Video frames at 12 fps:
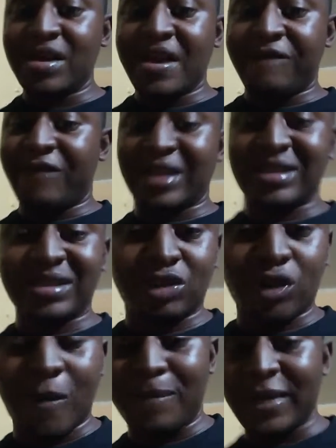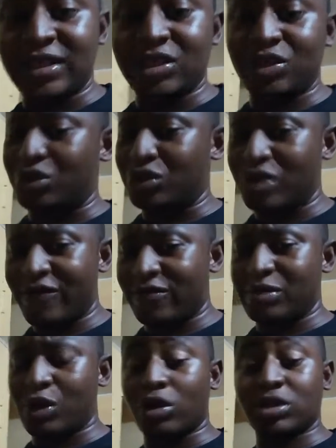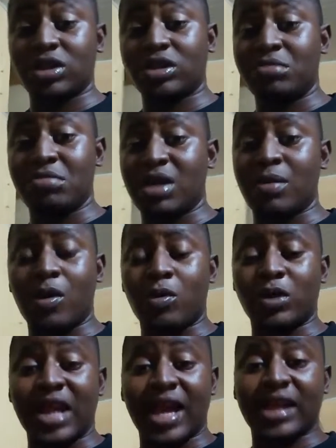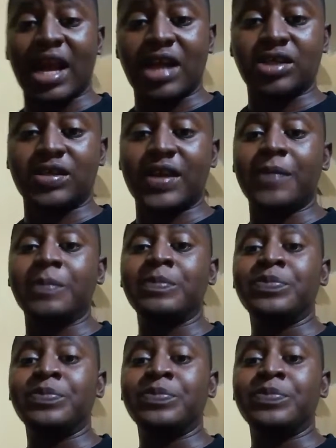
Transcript: In fact, in some places you should even be considering minimum wage, like Nigeria.